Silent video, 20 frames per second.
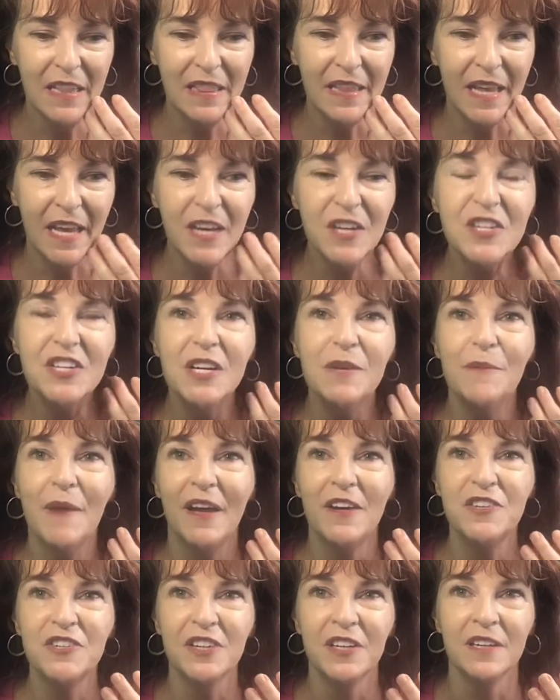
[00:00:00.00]
Then she
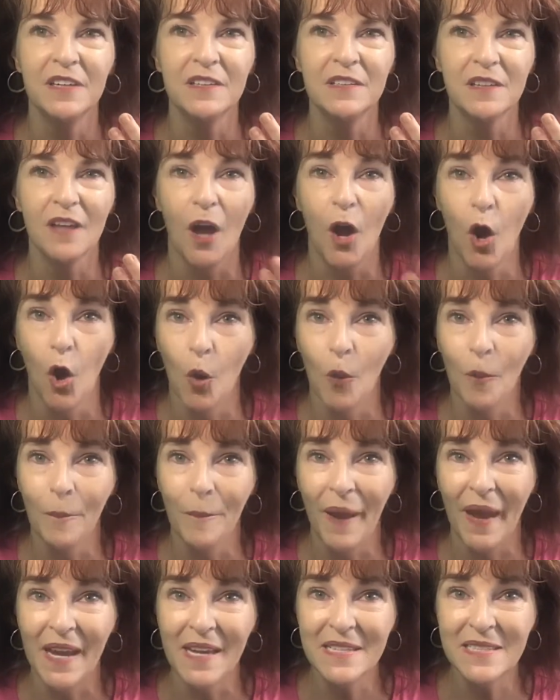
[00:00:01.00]
mentioned
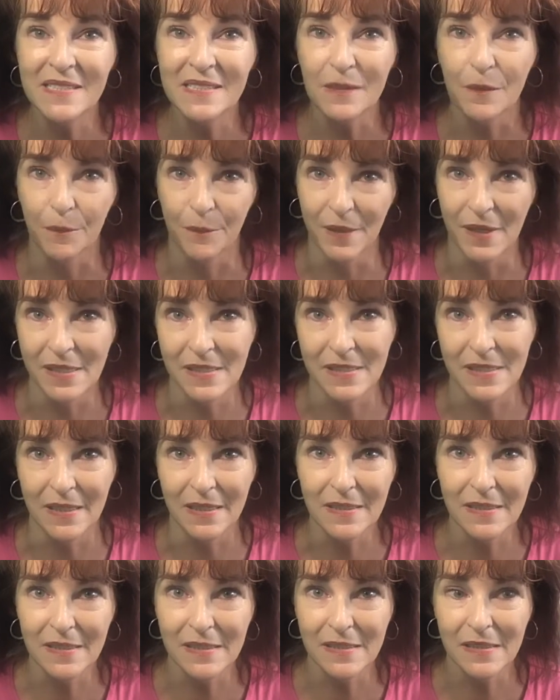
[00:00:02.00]
home-based
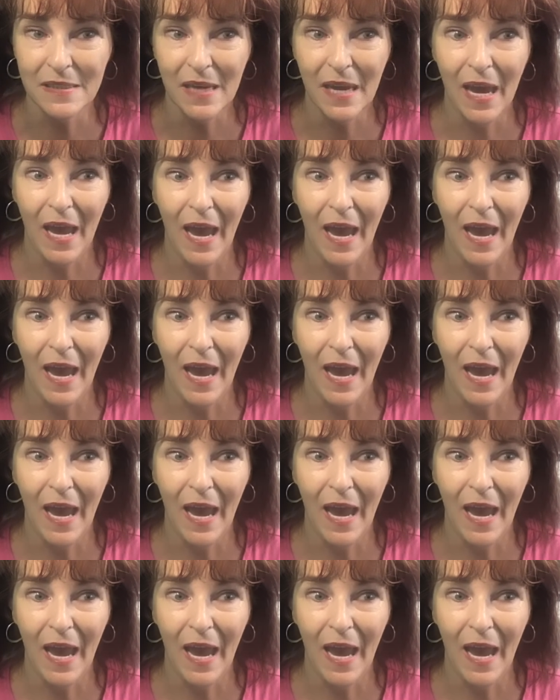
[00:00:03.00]
business,